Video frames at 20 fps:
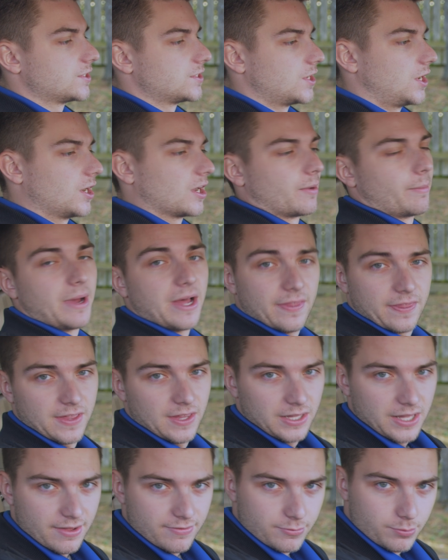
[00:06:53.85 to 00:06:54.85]
talk about the
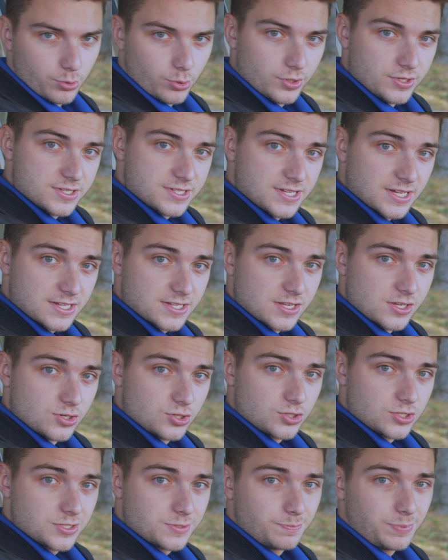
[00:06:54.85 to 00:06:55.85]

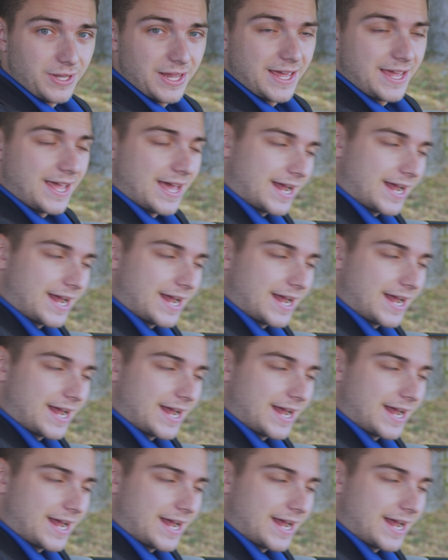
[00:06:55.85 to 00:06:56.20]
11.6-inch display,